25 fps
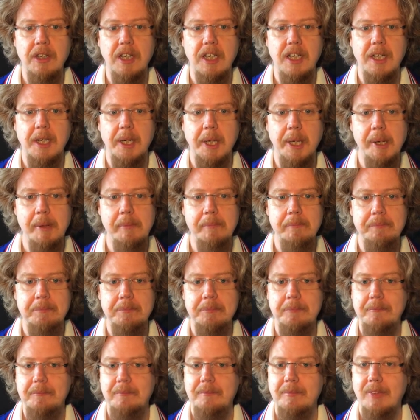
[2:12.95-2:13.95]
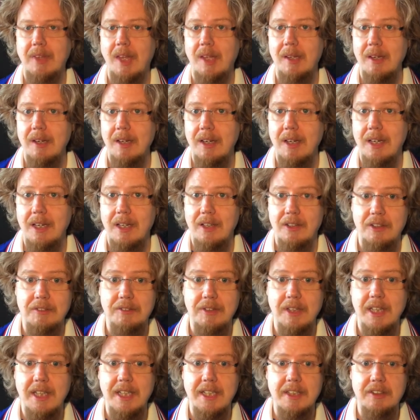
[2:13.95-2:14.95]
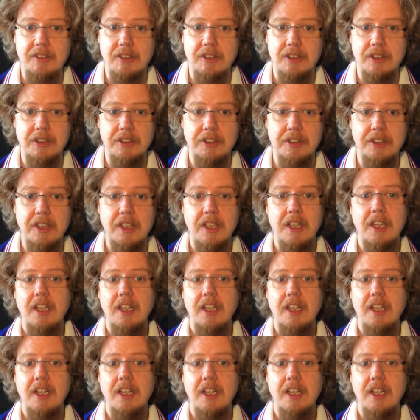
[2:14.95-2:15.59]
Um, however, late on,